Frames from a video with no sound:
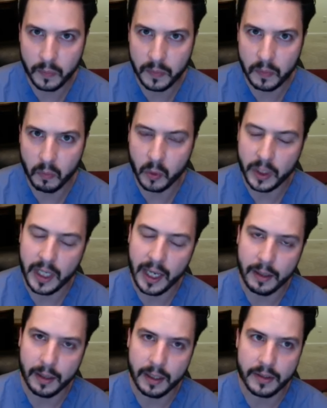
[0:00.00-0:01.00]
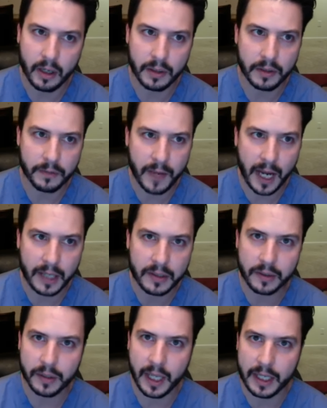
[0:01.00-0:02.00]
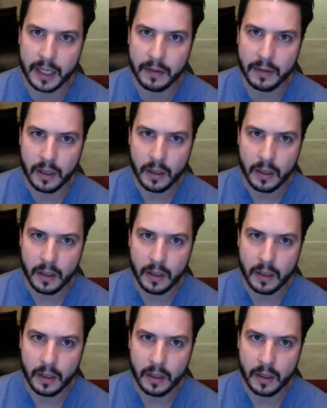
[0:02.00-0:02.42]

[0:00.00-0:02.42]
we can't. It's hard to factor that in